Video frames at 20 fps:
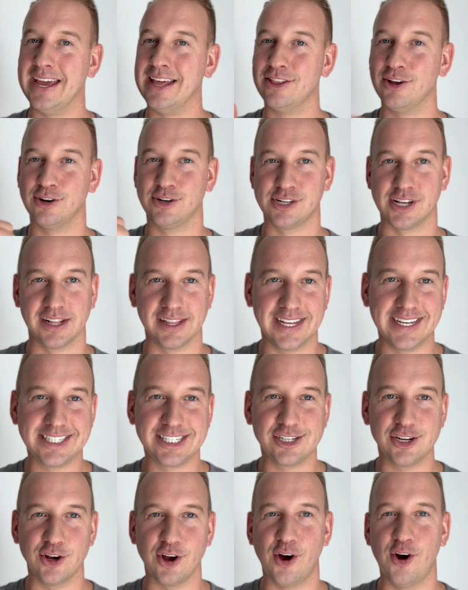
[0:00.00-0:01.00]
either to
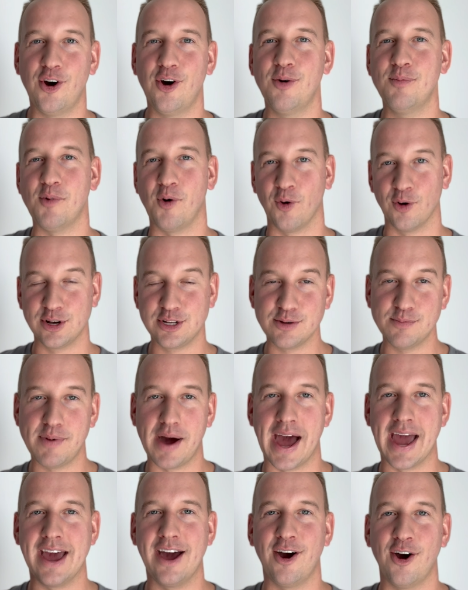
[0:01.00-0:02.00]
list your home or to
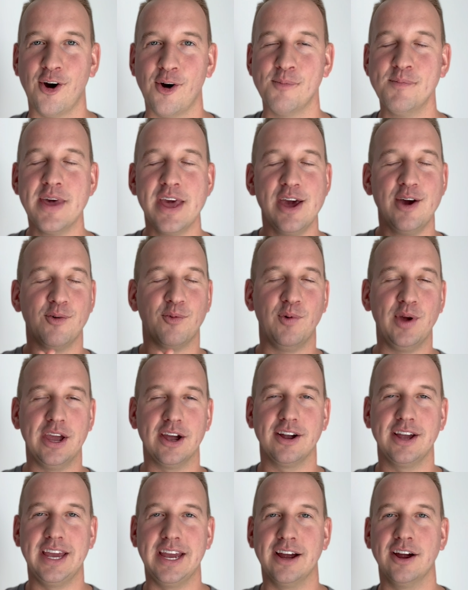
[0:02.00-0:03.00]
buy a home, we
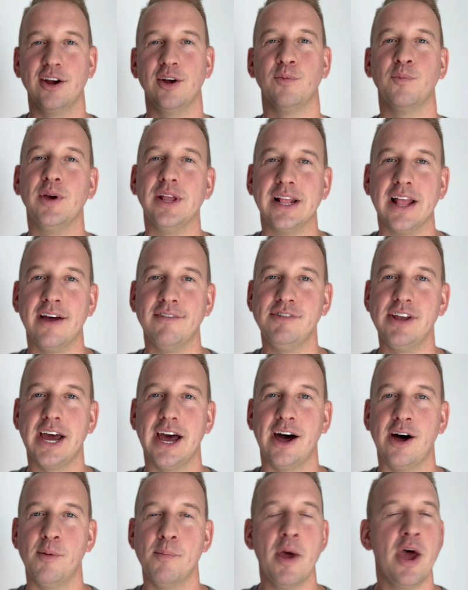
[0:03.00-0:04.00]
are here and we'd love to
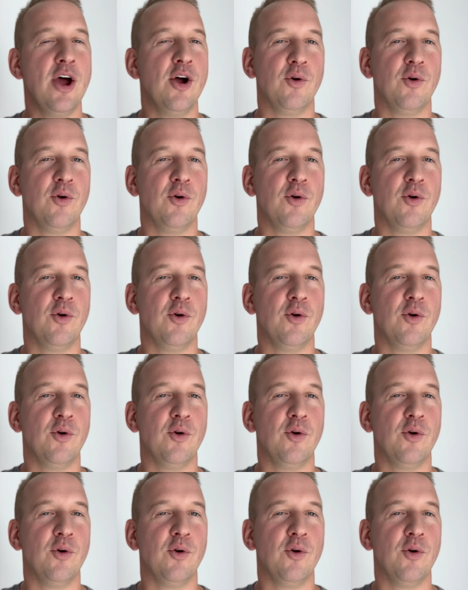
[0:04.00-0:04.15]
help.